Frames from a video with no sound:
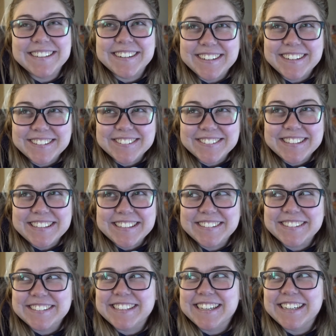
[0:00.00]
called me
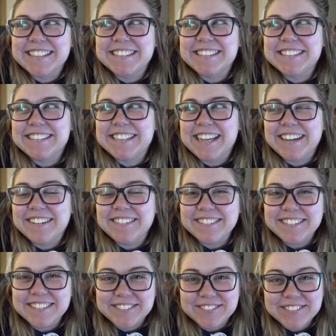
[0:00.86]
and he was like saying
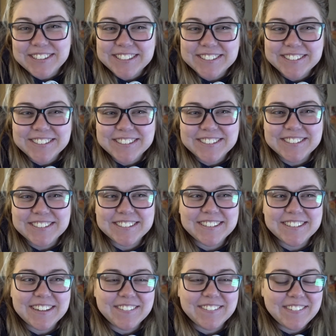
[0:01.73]
all this research
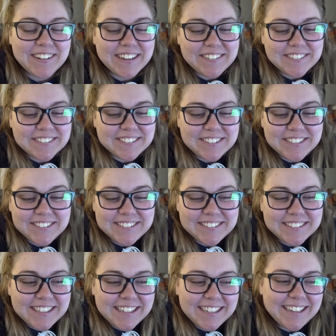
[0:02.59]
and like what he was
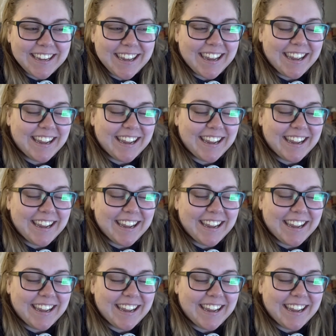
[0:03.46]
Googling,